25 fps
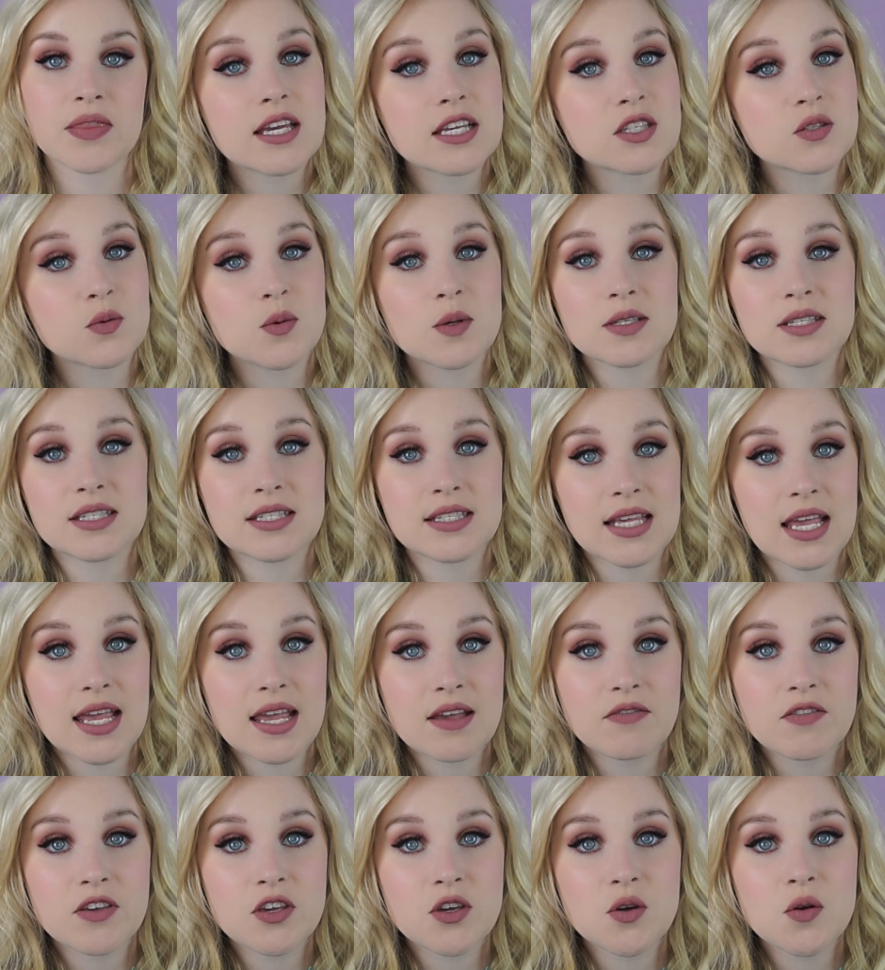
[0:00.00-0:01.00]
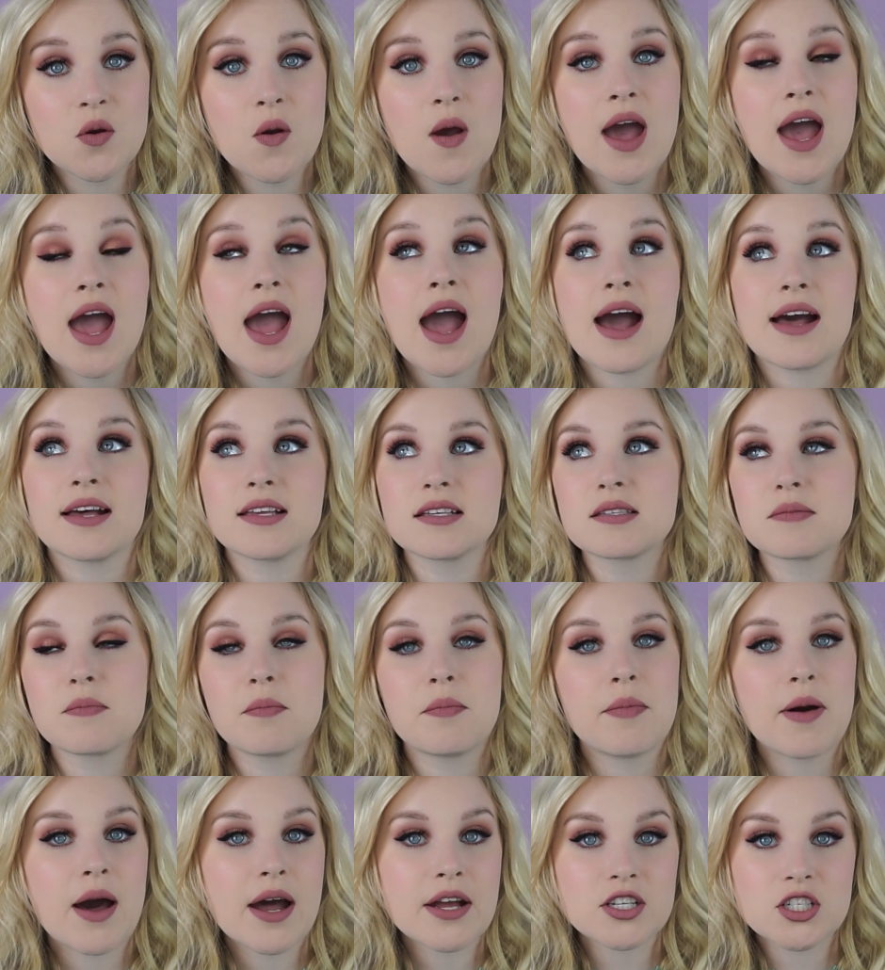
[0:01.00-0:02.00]
This will save you as
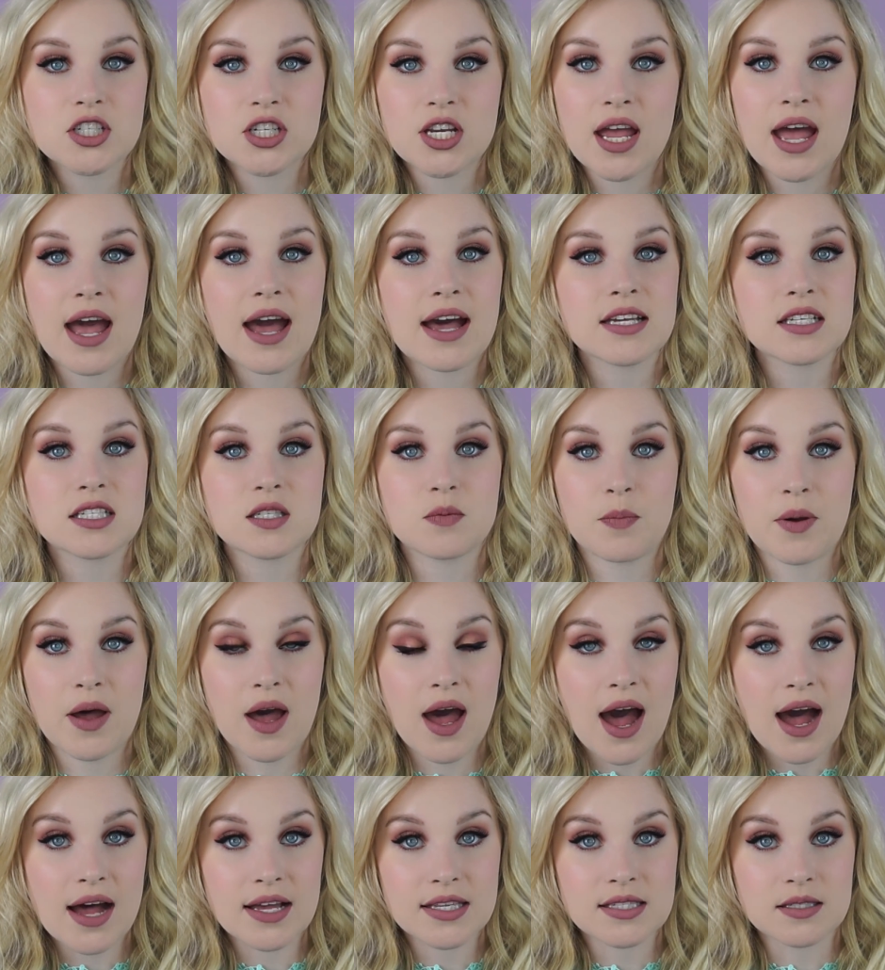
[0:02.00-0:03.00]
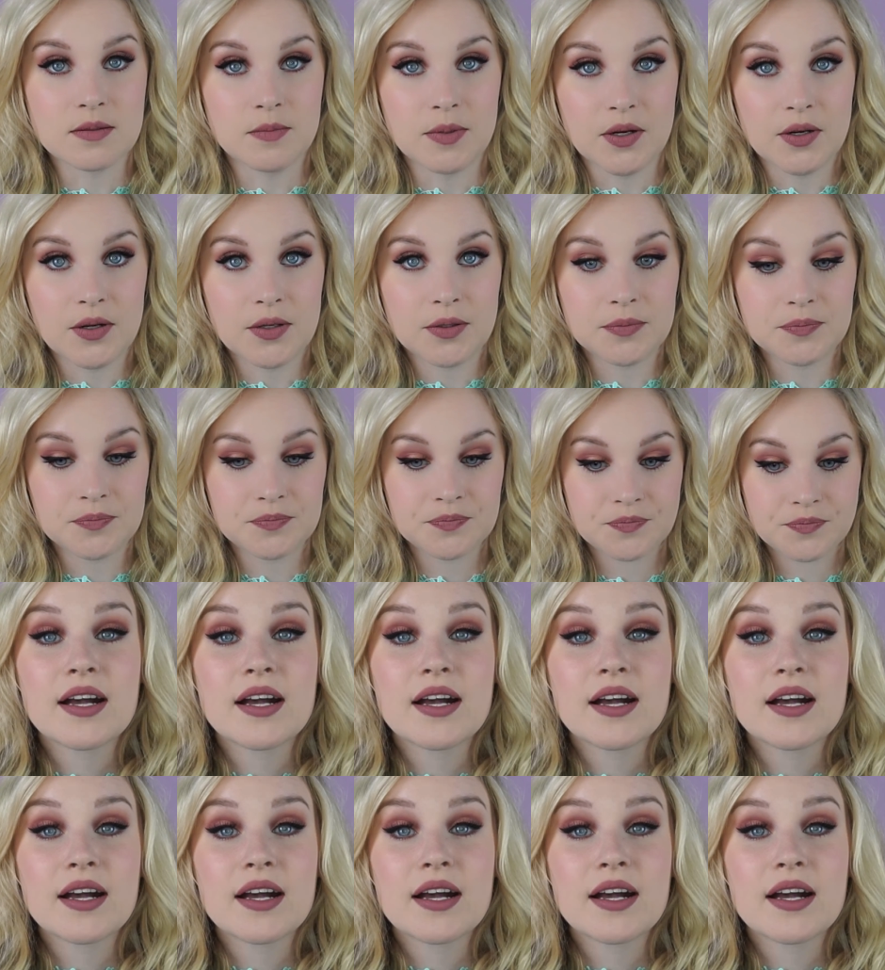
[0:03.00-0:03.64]
much as possible.